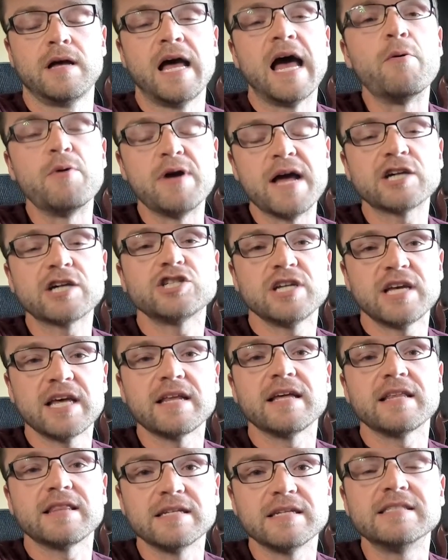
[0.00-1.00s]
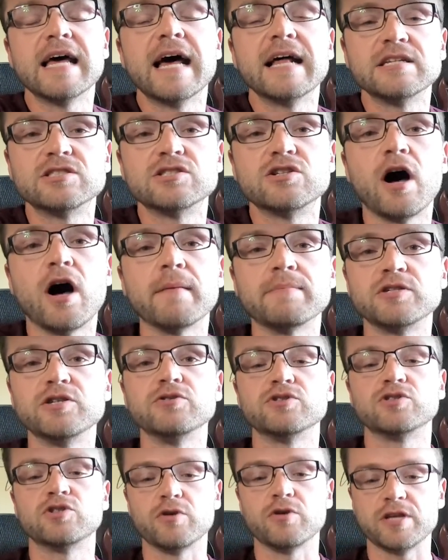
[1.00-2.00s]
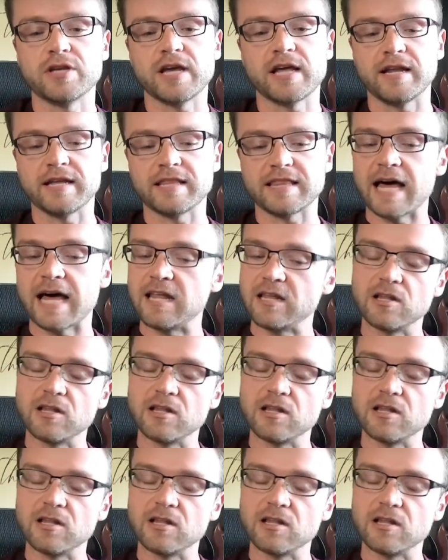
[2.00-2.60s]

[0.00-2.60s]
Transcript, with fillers: And we actually get like the dead stop too, so you get like that